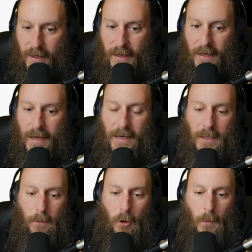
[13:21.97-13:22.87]
Is
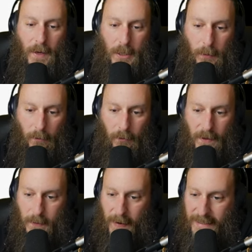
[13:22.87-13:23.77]
it permissible for us
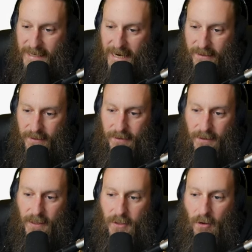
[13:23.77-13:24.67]
to pay taxes to
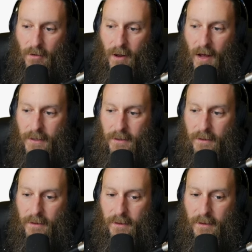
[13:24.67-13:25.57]
Caesar or not?
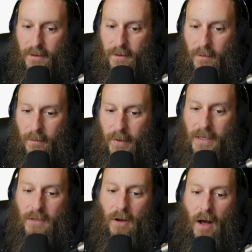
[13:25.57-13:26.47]
But he
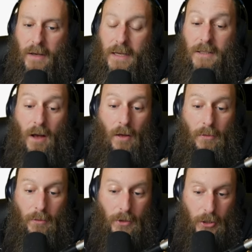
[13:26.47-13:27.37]
saw
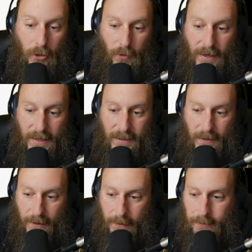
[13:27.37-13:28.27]
through their trickery and said to
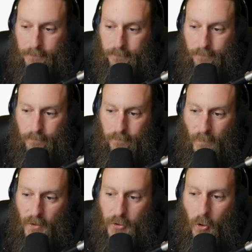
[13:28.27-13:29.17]
them,
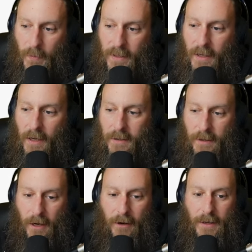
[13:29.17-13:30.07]
Show me a
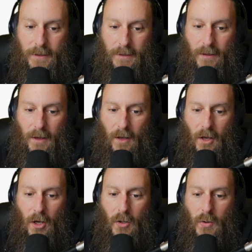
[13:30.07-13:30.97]
denarius.
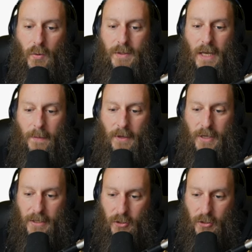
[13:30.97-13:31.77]
Whose image and